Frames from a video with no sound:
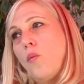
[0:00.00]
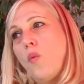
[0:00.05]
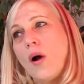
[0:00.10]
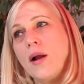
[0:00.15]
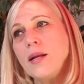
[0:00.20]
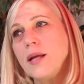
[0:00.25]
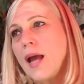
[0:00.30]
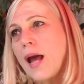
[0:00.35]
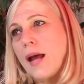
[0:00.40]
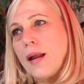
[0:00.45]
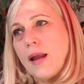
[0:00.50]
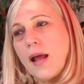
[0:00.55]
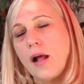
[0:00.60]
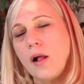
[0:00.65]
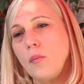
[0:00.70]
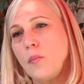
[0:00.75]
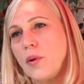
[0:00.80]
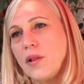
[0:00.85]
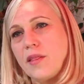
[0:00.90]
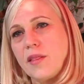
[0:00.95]
one can't
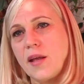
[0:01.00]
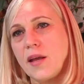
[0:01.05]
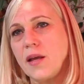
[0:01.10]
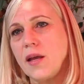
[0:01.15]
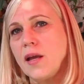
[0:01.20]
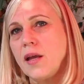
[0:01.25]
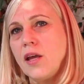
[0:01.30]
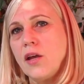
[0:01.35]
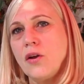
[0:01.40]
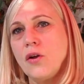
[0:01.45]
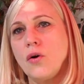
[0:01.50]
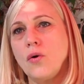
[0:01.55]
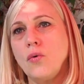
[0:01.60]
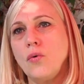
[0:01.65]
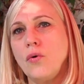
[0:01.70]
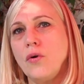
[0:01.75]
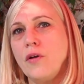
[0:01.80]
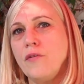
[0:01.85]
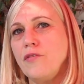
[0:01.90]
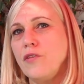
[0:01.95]
help but thinking,
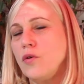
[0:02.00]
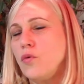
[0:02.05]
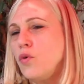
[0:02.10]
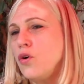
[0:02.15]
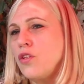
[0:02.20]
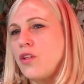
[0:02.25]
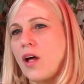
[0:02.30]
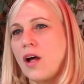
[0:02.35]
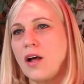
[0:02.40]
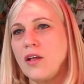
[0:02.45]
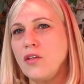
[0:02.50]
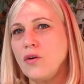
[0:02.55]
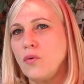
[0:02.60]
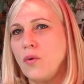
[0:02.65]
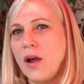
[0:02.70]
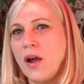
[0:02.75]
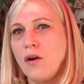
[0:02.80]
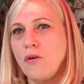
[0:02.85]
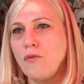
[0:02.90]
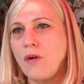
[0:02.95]
if it was the other
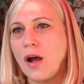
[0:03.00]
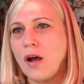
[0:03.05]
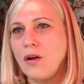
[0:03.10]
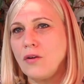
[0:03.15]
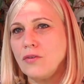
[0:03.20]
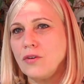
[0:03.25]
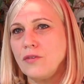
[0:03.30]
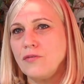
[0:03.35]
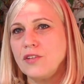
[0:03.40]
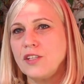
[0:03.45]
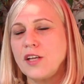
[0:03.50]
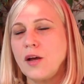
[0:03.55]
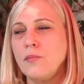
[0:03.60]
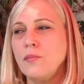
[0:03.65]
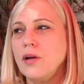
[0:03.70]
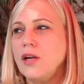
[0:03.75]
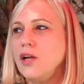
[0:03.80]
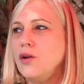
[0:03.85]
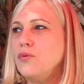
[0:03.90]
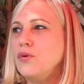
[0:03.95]
way around, if
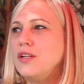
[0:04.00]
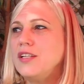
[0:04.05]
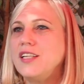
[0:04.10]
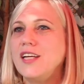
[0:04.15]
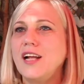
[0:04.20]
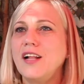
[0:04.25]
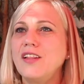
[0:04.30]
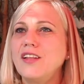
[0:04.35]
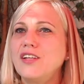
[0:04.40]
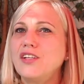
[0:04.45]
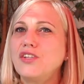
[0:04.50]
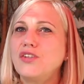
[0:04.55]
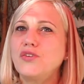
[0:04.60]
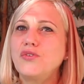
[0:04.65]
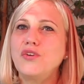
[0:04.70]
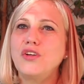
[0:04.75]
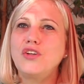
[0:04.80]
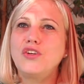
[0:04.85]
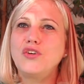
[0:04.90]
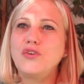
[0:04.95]
somebody would tell this
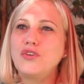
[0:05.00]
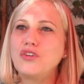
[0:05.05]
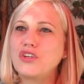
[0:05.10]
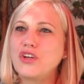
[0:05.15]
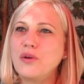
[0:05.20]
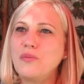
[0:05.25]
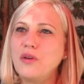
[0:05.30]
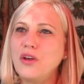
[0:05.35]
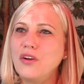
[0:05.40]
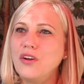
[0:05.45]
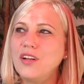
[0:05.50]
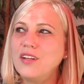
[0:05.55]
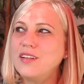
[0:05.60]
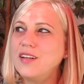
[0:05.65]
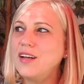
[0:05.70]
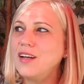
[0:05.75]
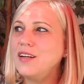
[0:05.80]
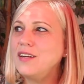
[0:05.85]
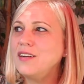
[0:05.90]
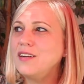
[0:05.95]
to a Jewish
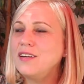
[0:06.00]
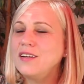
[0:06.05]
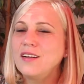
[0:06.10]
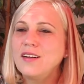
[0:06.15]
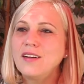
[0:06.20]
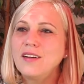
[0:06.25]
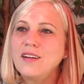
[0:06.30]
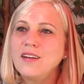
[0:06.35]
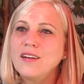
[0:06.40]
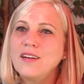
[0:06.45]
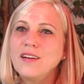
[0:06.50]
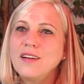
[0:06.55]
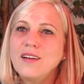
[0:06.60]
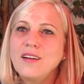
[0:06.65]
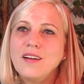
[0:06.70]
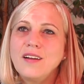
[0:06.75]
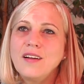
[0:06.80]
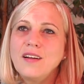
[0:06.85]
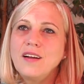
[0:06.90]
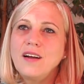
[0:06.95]
community,
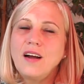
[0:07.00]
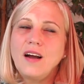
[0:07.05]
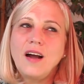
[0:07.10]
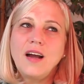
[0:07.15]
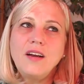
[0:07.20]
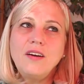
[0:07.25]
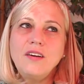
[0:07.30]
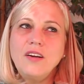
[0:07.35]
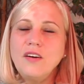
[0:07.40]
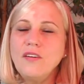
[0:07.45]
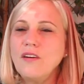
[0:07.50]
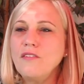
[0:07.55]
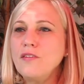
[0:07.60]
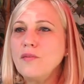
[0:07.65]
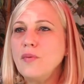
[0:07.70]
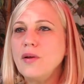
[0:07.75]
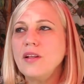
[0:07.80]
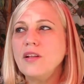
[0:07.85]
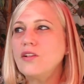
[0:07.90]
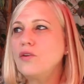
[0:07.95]
I don't
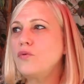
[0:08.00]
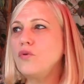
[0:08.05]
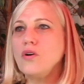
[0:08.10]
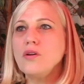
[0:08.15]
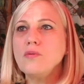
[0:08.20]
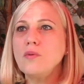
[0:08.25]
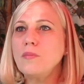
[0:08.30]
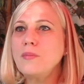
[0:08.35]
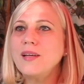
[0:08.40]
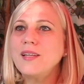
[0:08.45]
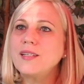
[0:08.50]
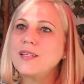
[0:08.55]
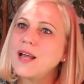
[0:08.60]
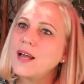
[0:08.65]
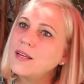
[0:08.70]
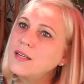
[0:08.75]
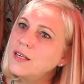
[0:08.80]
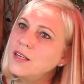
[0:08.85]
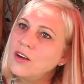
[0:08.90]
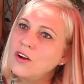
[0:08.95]
know, the world would be
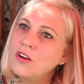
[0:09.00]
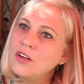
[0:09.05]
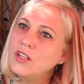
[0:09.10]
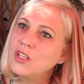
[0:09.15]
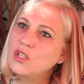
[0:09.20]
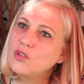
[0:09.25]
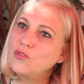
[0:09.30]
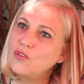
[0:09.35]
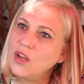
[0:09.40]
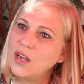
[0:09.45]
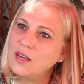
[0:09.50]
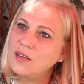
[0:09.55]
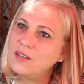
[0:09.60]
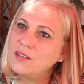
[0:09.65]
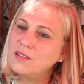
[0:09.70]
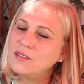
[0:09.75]
standing on its feet.